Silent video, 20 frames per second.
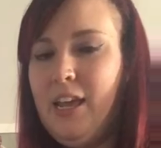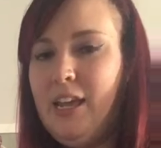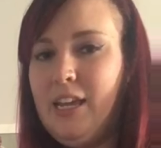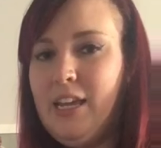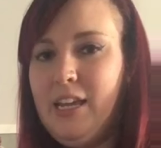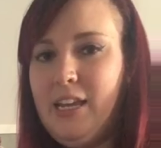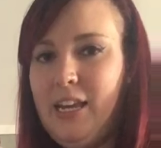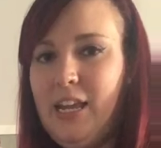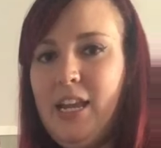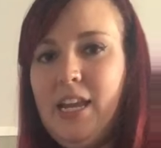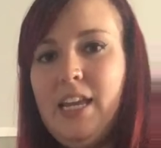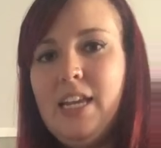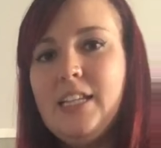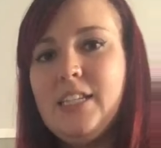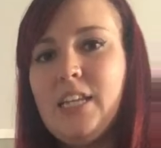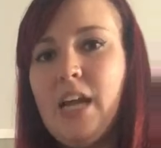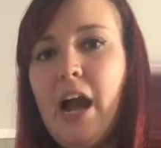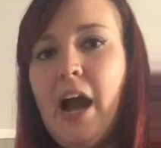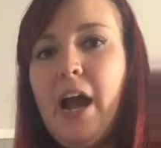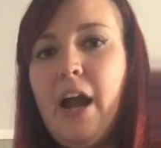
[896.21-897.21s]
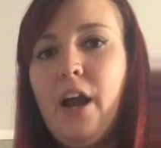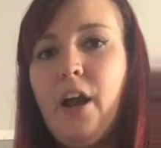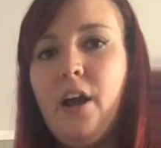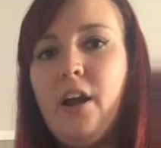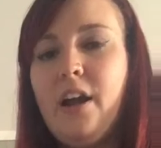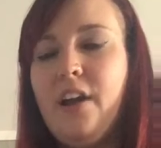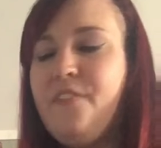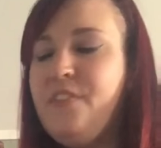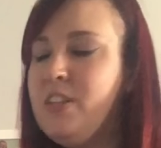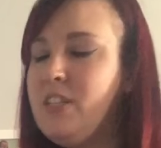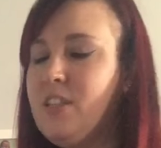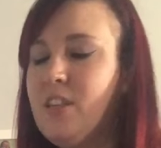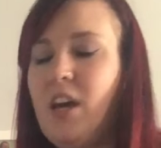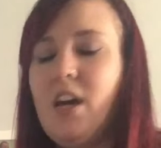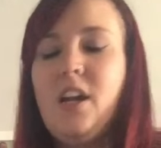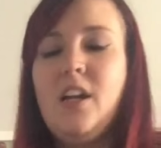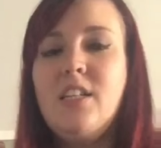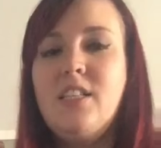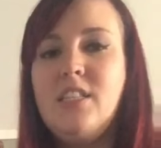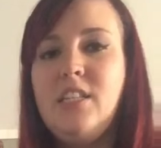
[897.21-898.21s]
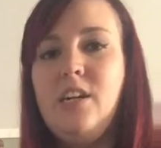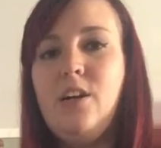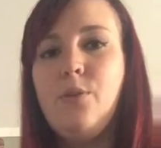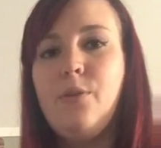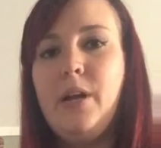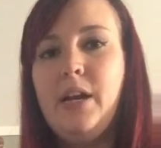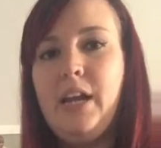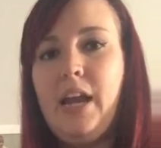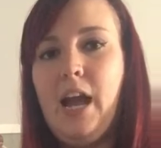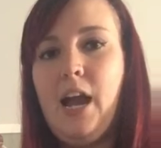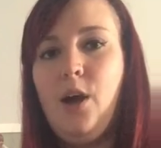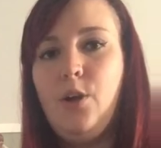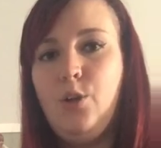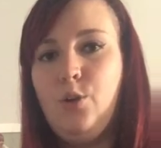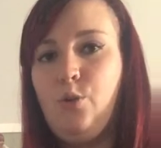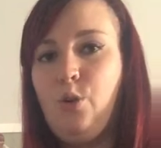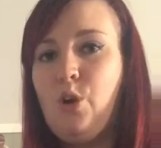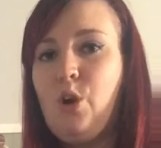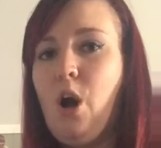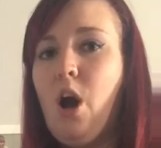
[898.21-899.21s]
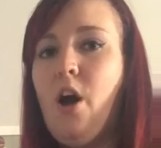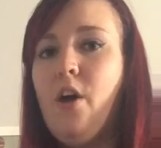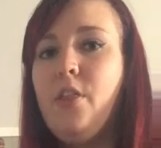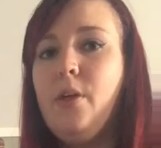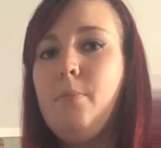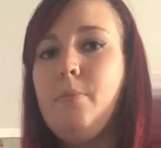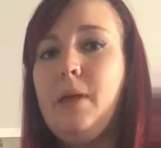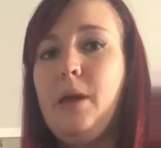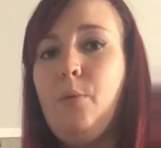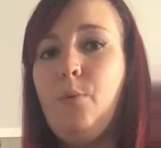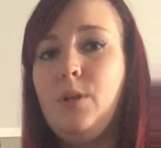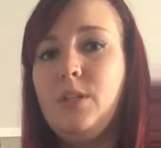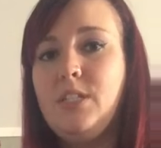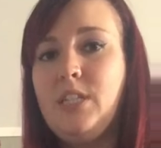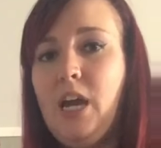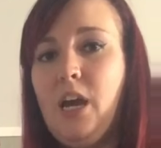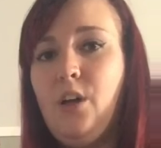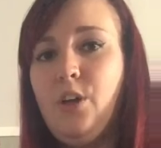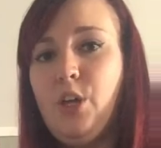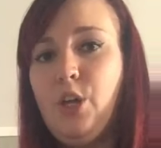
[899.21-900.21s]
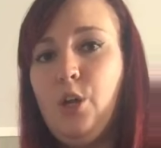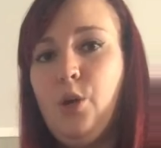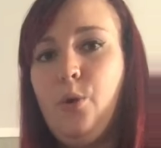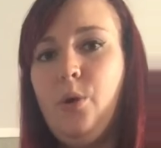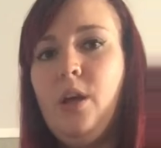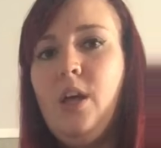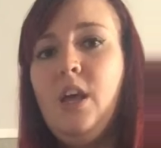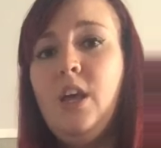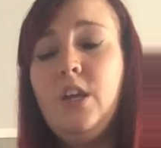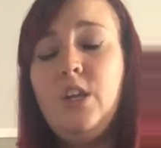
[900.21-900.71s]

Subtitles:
Canadian Tire. If it's not on sale right now, you can call them. They will tell you.